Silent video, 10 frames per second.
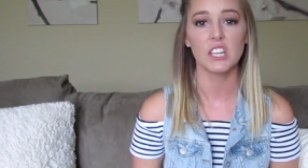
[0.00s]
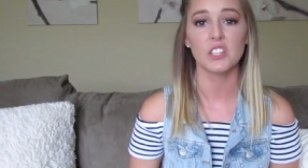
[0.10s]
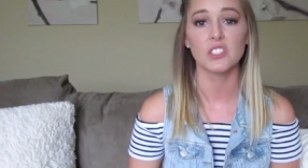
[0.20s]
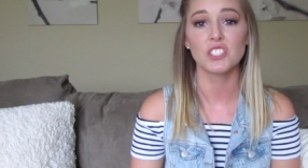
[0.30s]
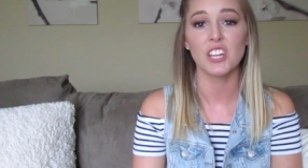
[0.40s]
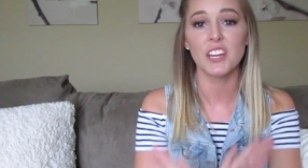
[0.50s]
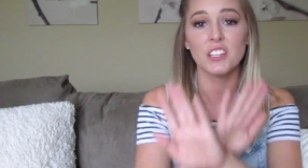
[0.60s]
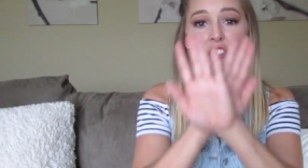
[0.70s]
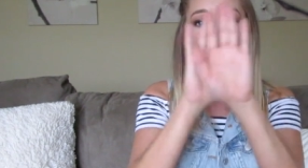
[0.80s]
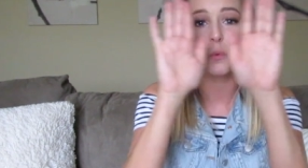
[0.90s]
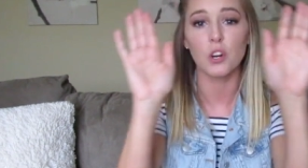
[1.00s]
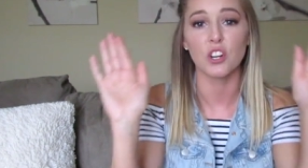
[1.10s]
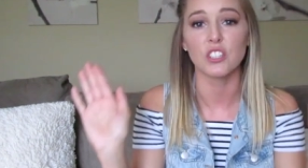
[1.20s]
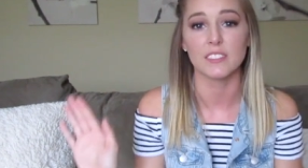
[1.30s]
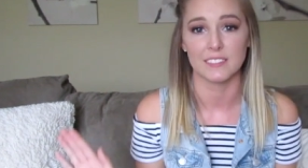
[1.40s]
It'll change your
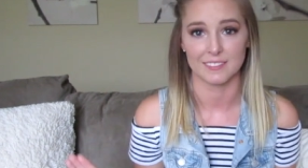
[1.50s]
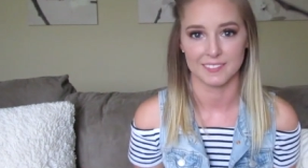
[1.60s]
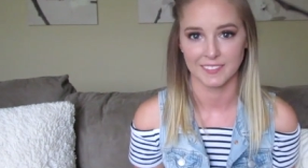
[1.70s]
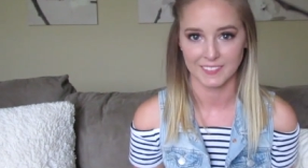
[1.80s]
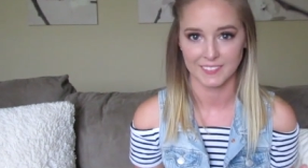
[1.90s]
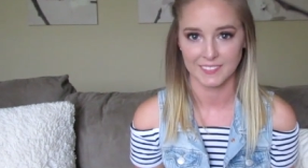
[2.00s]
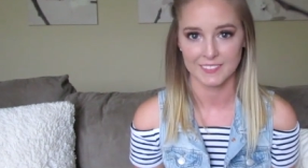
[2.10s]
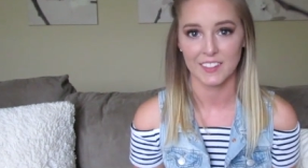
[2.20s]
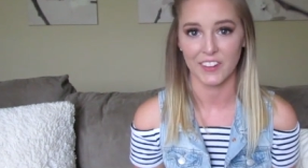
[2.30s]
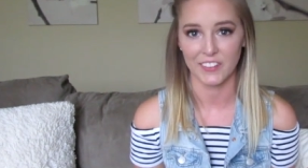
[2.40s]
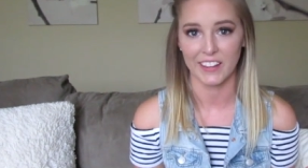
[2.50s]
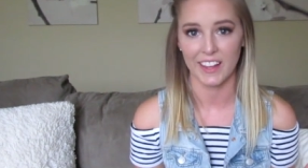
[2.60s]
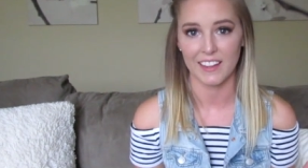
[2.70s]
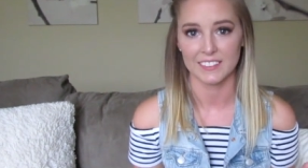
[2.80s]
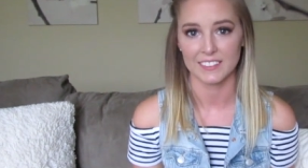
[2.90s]
world,
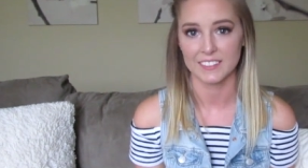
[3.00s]
okay?